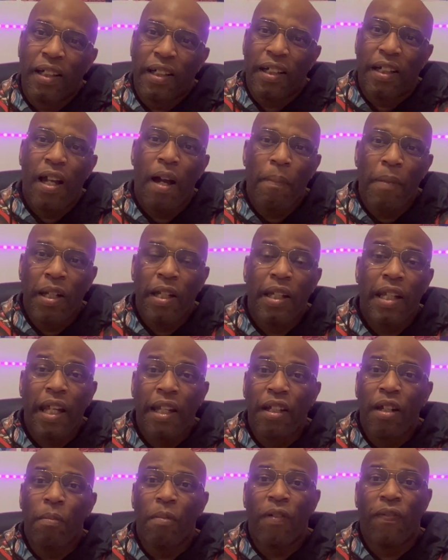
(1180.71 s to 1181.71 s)
Coming in at
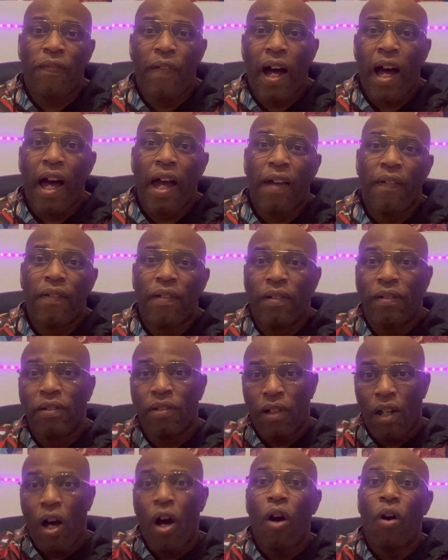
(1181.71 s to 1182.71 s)
number five.
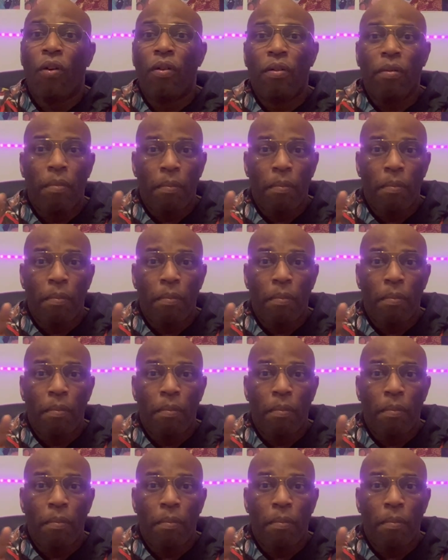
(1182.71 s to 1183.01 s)
Oh,